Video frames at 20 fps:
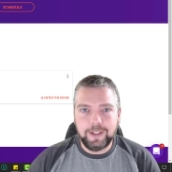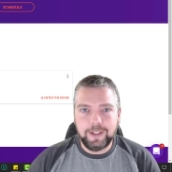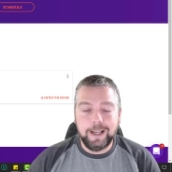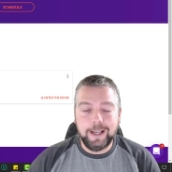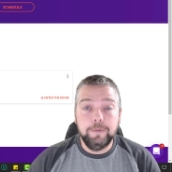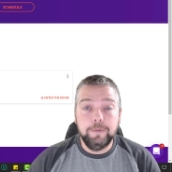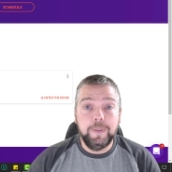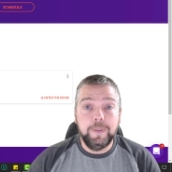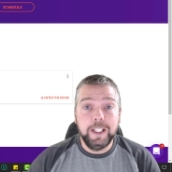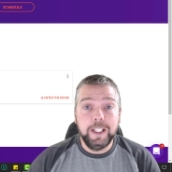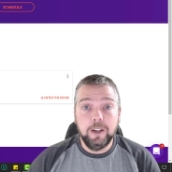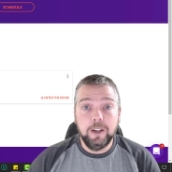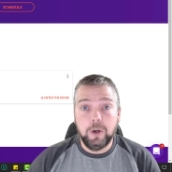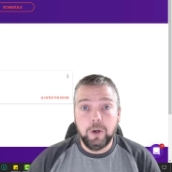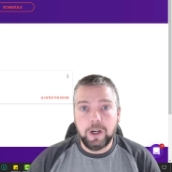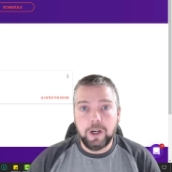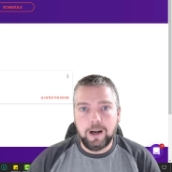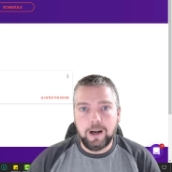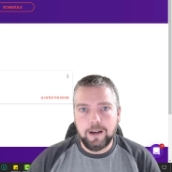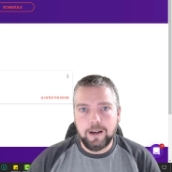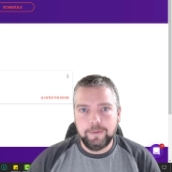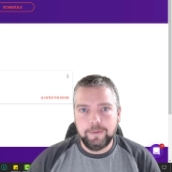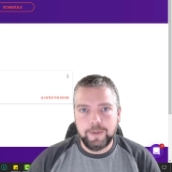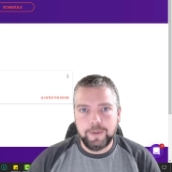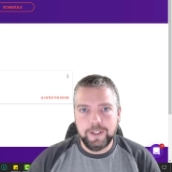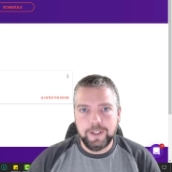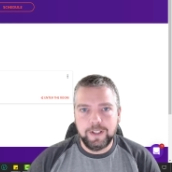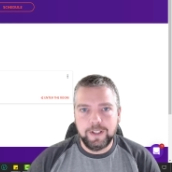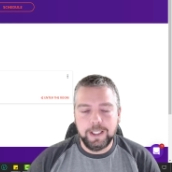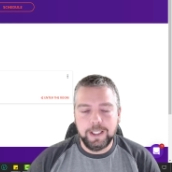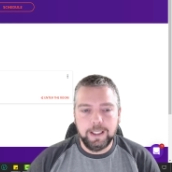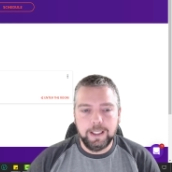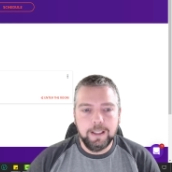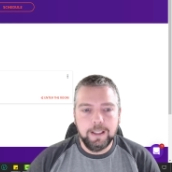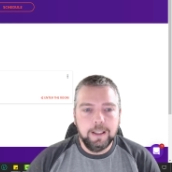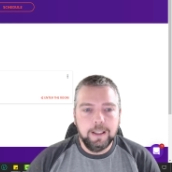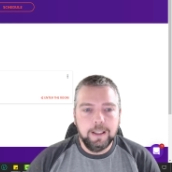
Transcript: type video conferencing